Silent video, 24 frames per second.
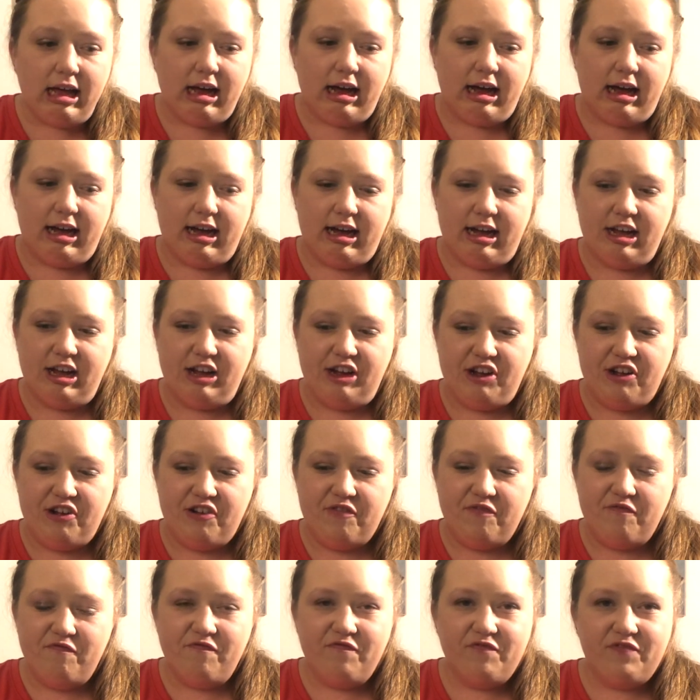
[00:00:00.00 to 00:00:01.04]

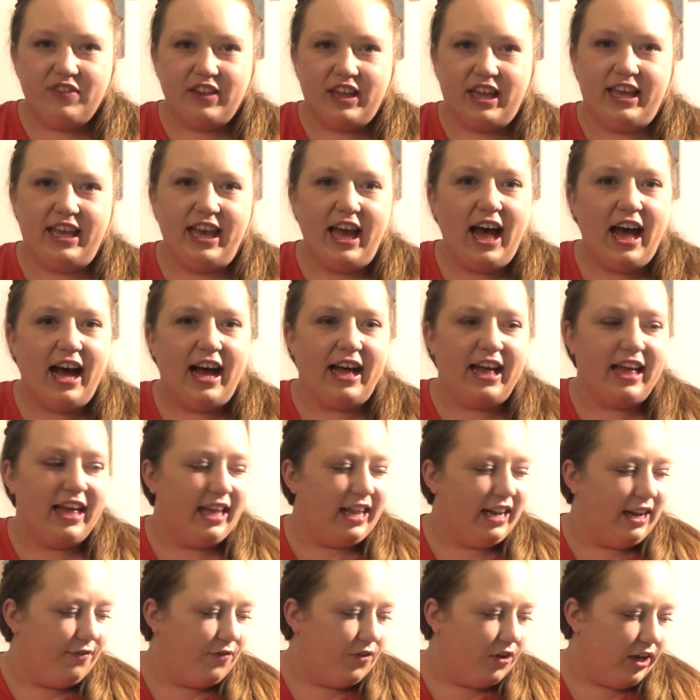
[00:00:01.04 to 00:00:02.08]
Yeah,
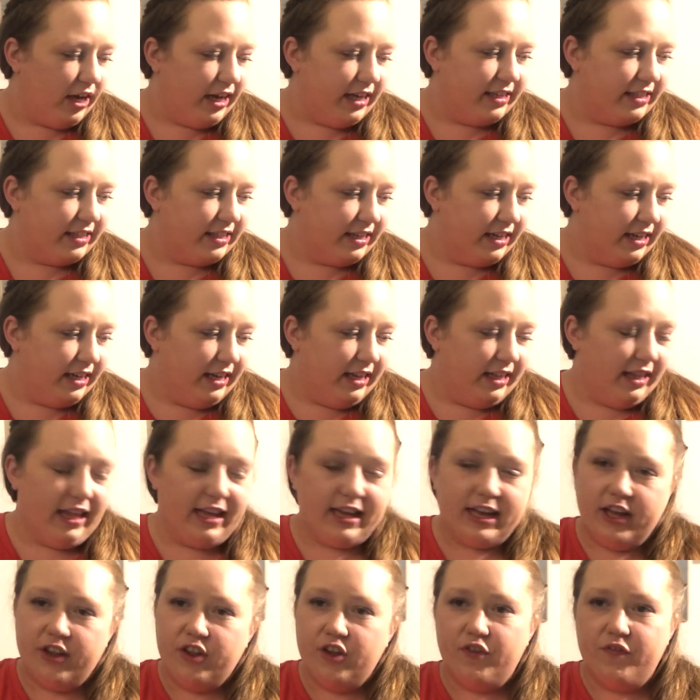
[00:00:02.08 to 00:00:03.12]
and if you guys
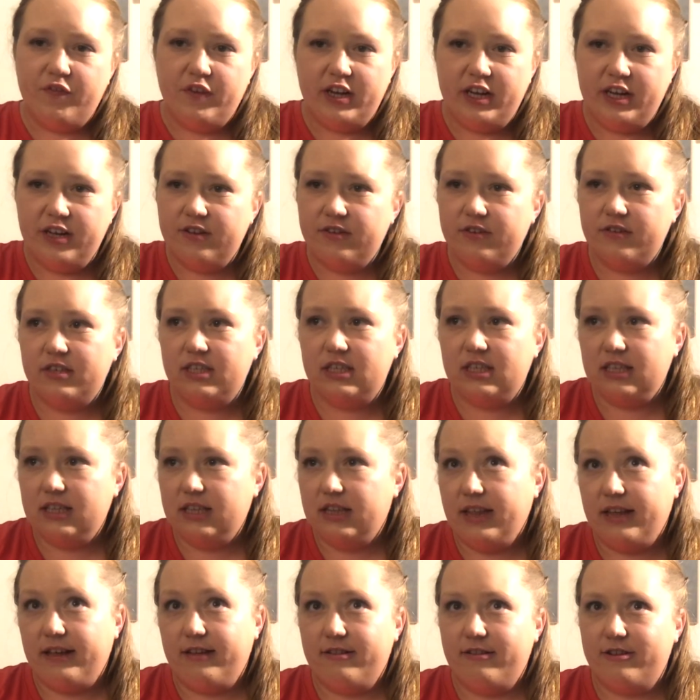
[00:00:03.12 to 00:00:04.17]
like other videos
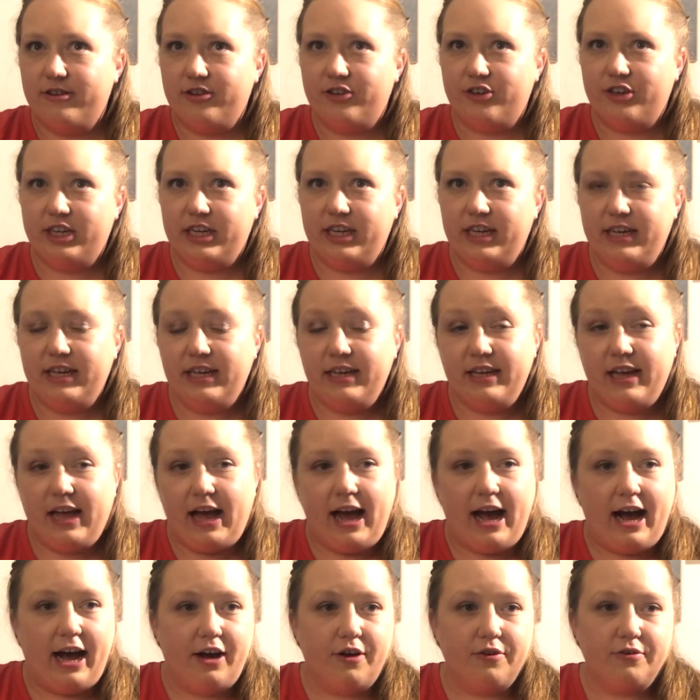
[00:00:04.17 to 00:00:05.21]
like laundry,
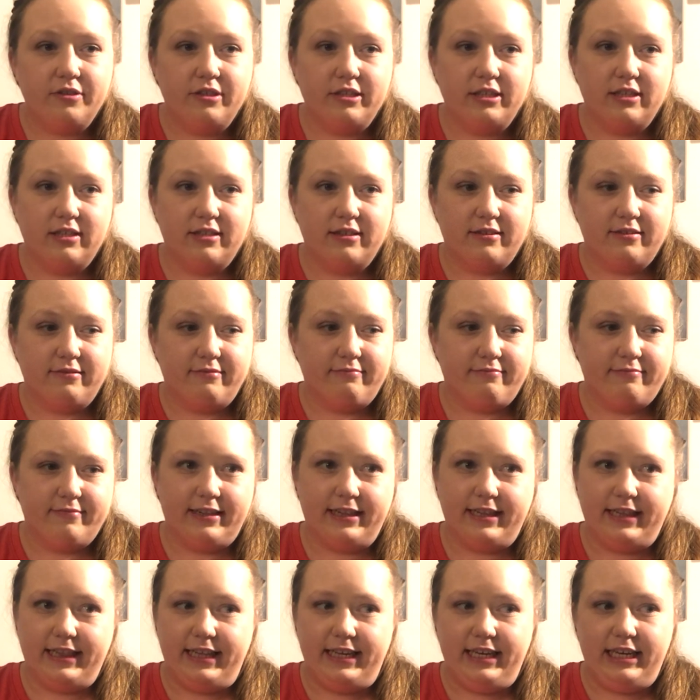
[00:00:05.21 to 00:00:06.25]
house
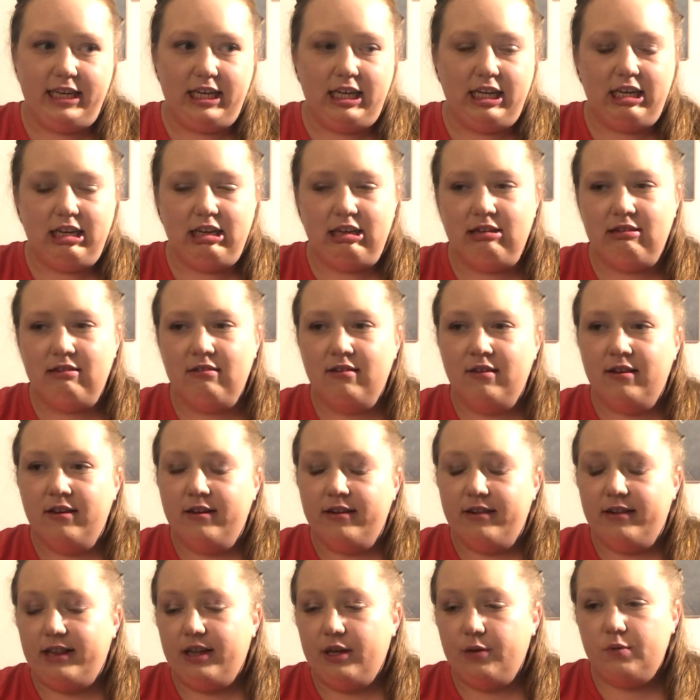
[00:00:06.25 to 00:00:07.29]
cleaning,
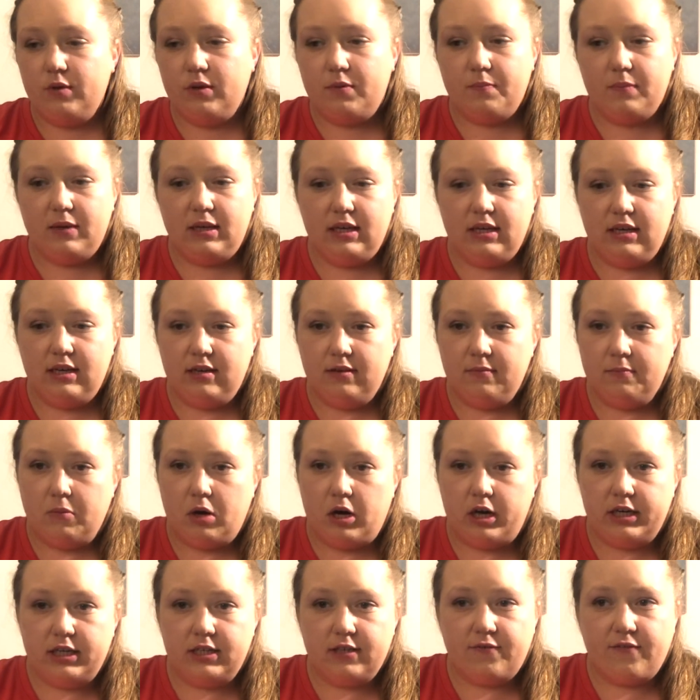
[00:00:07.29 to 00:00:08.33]
clean with me,
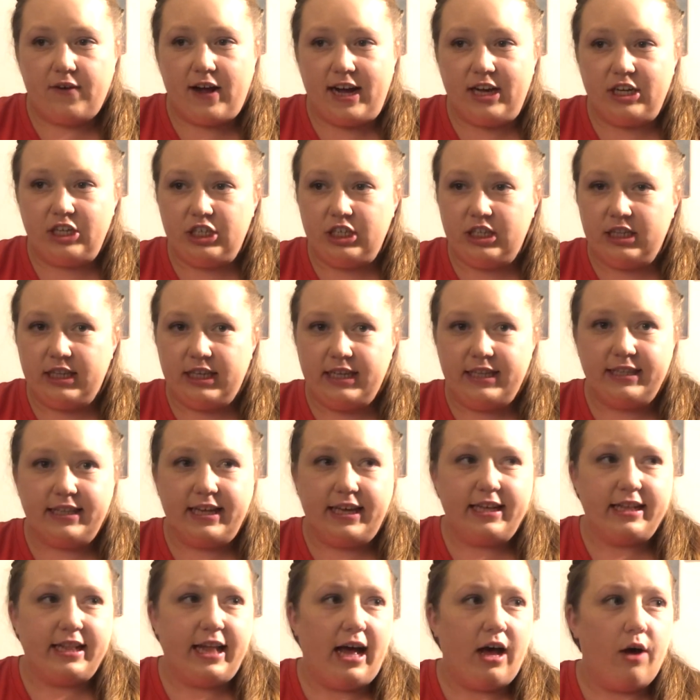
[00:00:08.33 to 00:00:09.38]
modest fashion, things
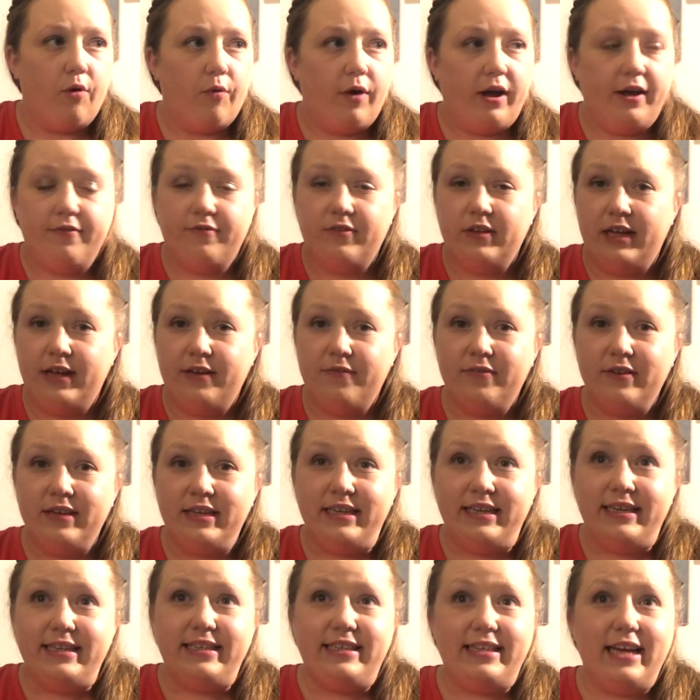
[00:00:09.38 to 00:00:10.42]
like that, wife life,
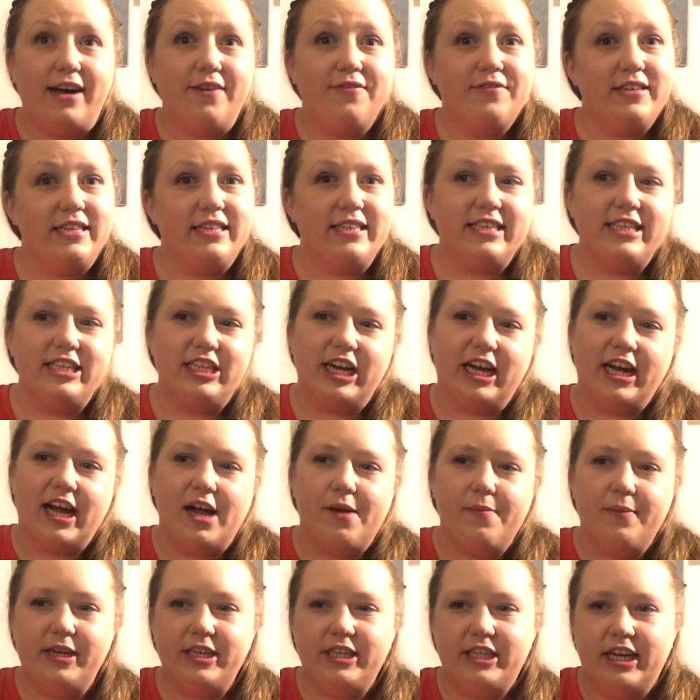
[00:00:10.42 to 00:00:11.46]
definitely check
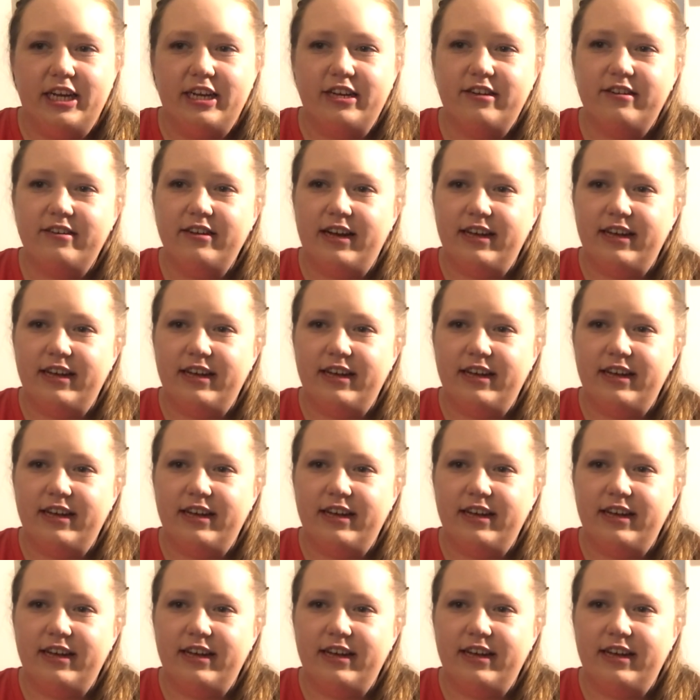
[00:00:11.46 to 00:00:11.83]
out my channel.